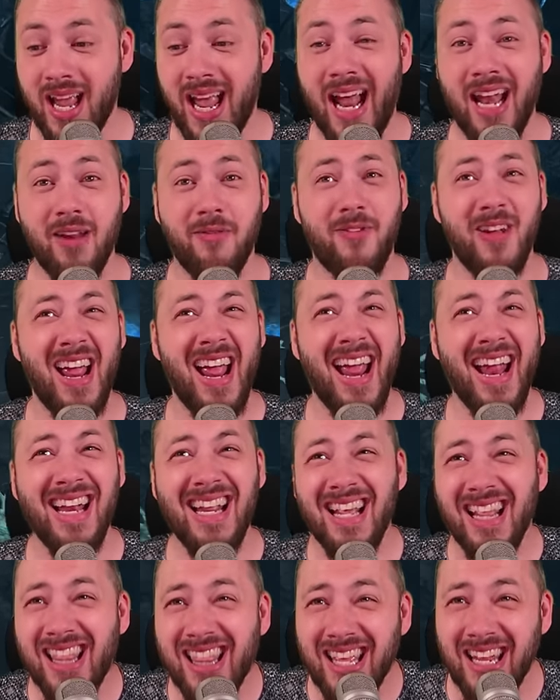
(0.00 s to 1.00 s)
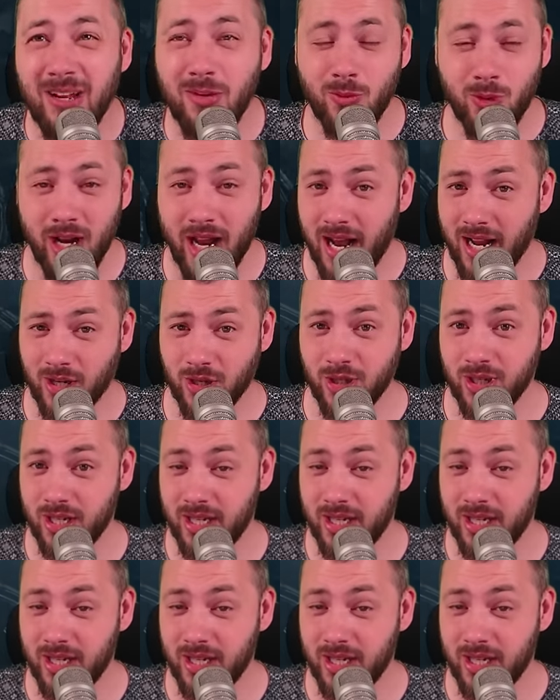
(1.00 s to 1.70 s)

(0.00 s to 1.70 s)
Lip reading: and if anything would actually